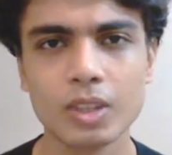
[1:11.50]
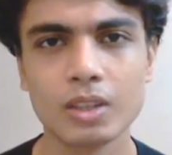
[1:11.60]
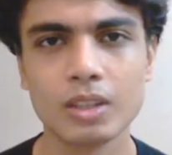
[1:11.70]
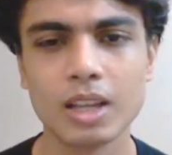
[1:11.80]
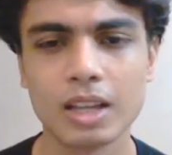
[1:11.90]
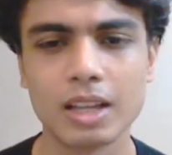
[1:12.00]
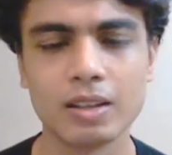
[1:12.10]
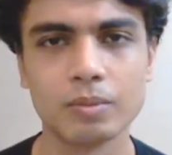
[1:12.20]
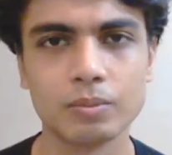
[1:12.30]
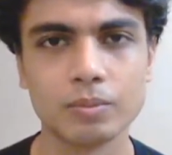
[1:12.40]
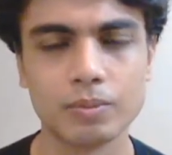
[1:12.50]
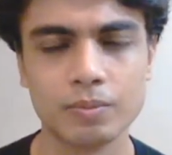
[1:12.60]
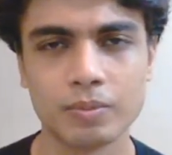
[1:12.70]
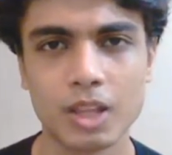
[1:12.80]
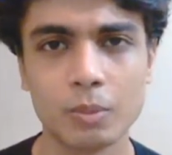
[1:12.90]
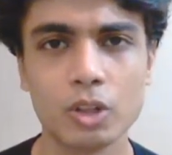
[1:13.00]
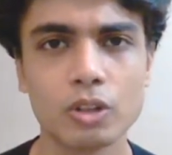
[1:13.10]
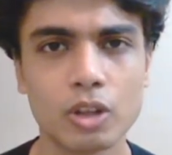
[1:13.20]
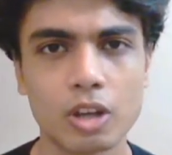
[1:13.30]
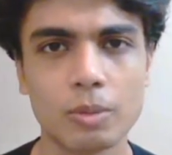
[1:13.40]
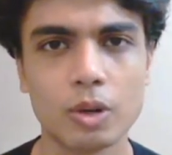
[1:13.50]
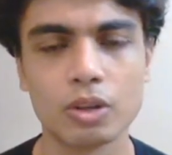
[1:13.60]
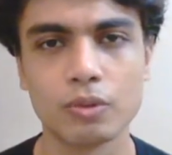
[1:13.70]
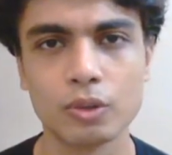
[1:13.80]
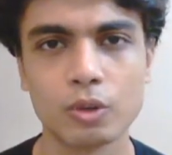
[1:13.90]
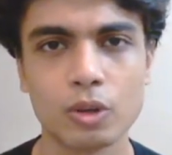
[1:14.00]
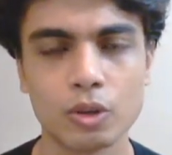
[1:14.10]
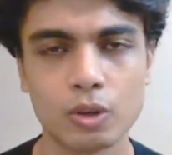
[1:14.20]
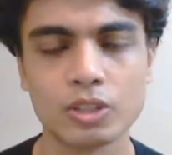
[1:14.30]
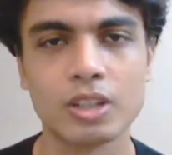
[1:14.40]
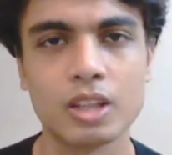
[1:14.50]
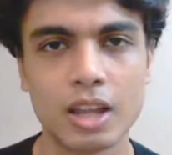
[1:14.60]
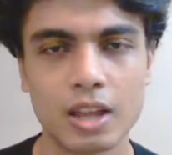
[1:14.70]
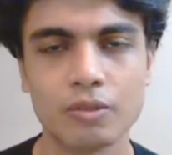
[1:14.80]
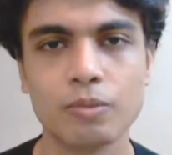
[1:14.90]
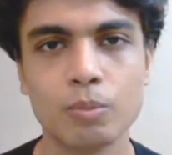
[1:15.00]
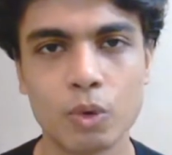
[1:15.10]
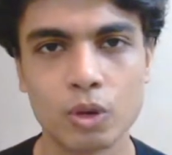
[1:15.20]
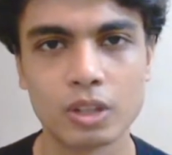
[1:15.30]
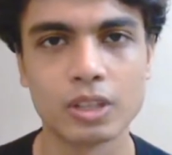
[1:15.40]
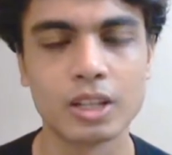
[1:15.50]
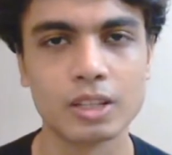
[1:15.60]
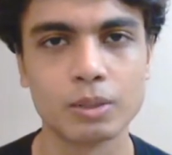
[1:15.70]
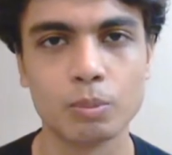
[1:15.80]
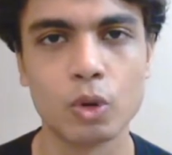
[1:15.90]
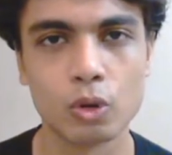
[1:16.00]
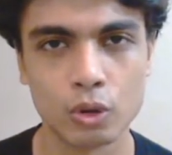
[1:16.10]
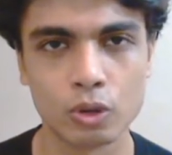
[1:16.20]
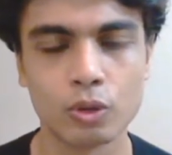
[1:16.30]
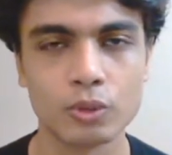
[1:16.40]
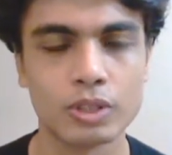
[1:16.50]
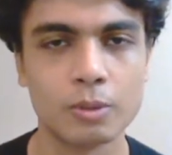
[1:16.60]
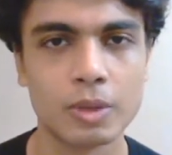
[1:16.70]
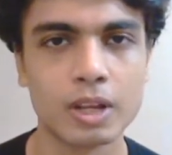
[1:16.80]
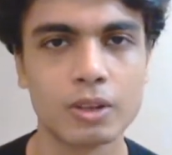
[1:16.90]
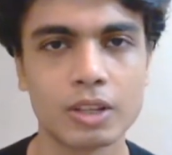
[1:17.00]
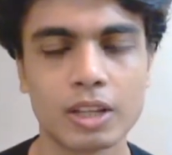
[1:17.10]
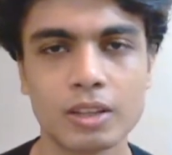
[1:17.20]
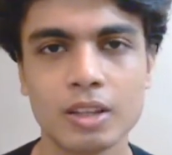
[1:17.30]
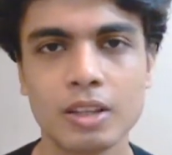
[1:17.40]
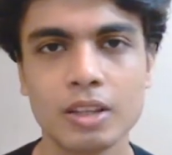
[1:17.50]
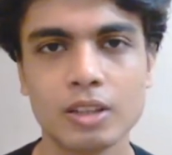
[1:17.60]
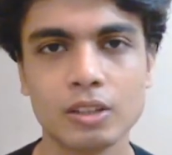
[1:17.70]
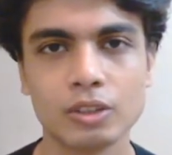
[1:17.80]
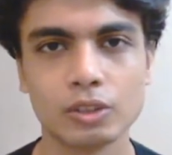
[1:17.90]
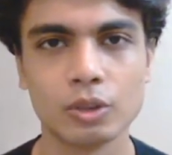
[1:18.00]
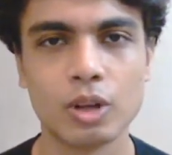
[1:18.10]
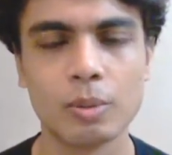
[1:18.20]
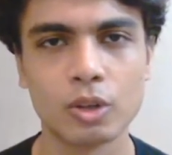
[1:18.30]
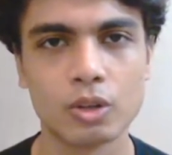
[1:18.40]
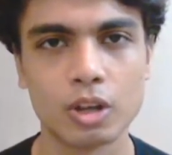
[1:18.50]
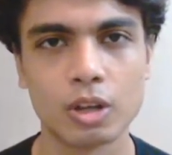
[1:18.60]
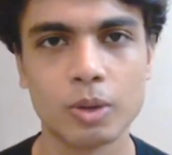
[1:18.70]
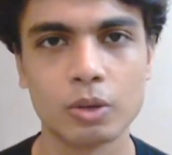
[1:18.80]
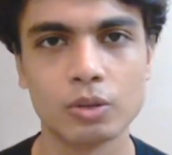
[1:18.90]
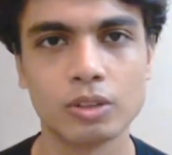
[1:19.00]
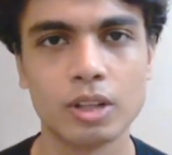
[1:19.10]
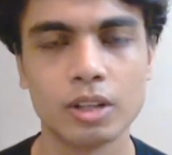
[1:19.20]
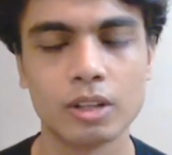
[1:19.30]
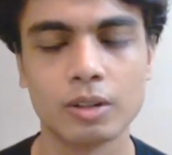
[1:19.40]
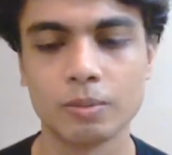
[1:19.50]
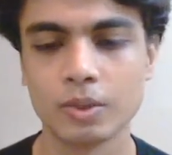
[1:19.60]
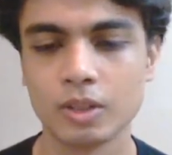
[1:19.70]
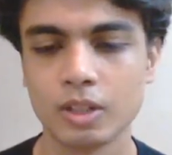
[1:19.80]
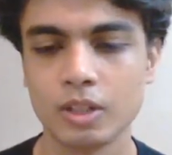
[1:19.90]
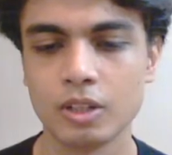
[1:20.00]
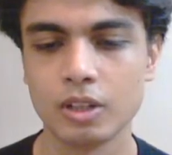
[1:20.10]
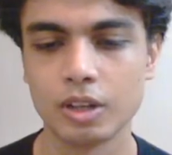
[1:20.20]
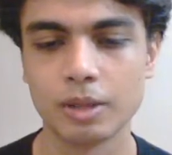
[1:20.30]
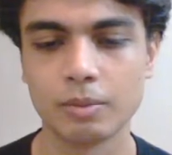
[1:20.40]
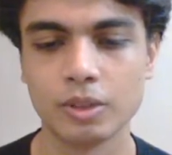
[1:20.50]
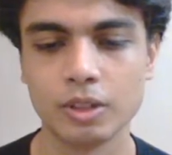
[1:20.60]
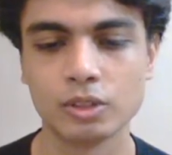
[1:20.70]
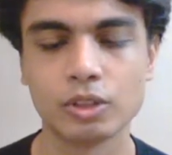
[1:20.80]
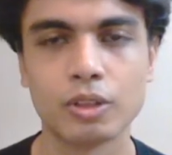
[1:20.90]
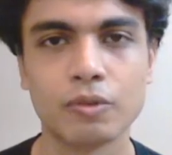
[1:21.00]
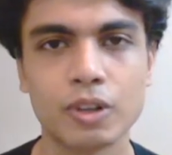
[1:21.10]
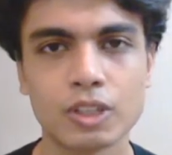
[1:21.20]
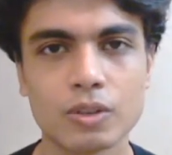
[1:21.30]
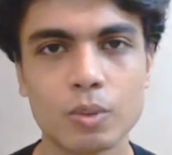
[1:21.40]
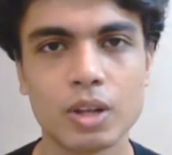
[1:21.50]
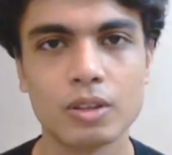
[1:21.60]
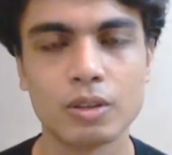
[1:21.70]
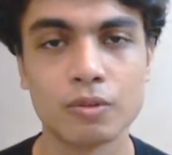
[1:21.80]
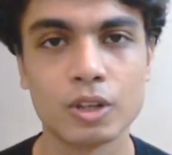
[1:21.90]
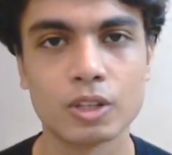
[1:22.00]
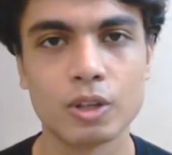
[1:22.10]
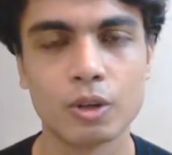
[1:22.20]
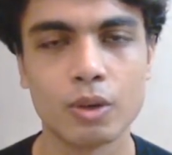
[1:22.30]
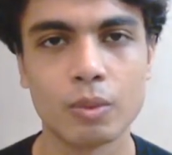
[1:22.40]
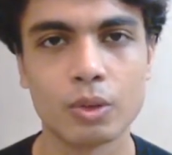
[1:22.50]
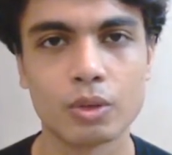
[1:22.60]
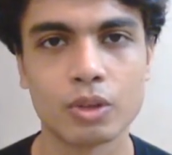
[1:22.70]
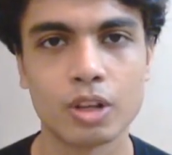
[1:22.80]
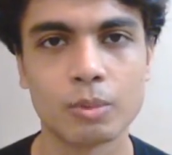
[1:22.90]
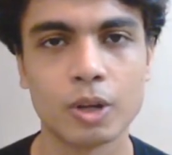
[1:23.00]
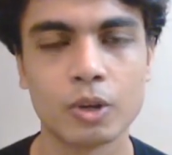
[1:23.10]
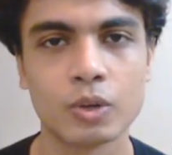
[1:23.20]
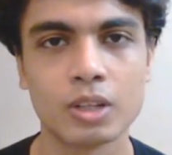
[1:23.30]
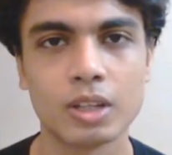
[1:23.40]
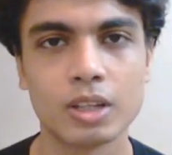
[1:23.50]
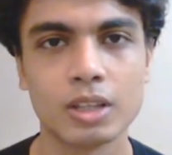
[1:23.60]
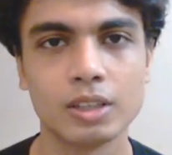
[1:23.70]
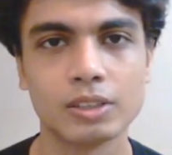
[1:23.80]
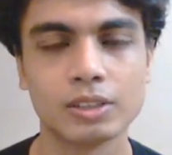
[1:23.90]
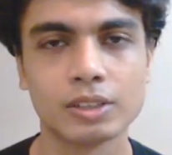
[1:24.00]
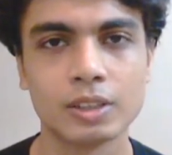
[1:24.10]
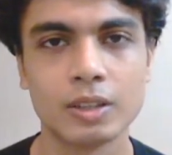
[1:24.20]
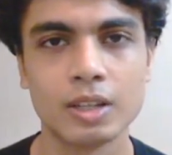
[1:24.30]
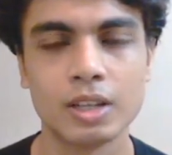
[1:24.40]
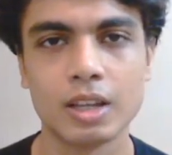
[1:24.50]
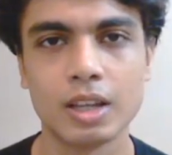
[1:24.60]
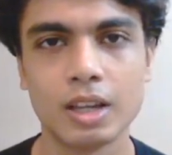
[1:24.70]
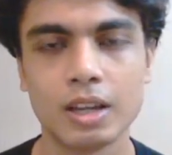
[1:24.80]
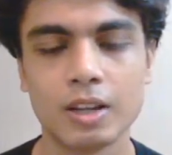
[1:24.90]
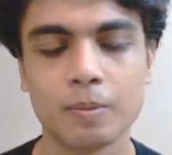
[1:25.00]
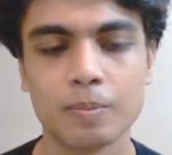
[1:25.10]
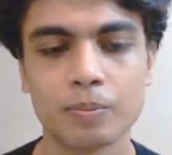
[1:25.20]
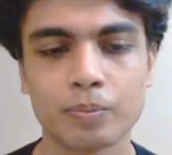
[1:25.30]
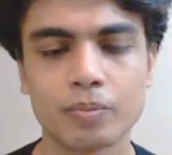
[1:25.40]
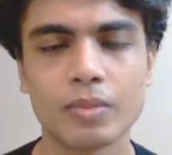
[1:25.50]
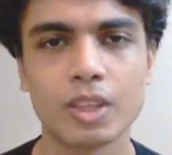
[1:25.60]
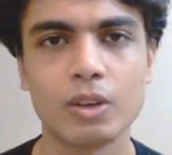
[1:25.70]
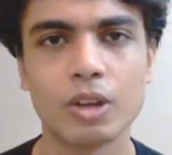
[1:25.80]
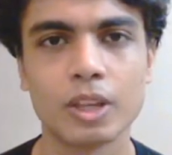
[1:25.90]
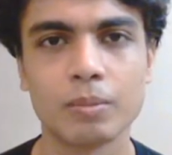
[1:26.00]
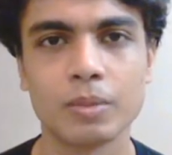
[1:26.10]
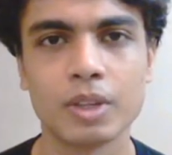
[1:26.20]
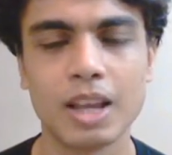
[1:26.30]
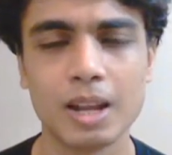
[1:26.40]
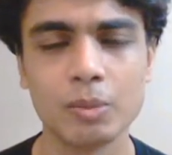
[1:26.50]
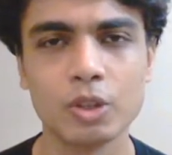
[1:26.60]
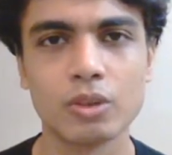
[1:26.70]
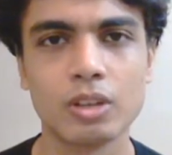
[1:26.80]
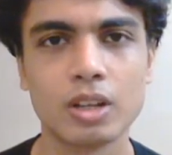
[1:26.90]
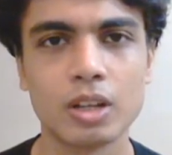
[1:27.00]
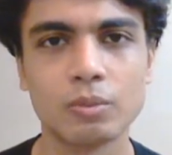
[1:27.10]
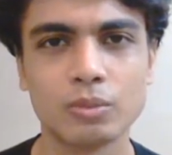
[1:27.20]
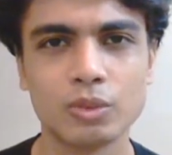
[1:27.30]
yeah, and I'm going to talk about a few logos, and I have more logos in mind, okay. So I'm going to talk about okay, so the first logo I want to talk about is okay, and I'm going to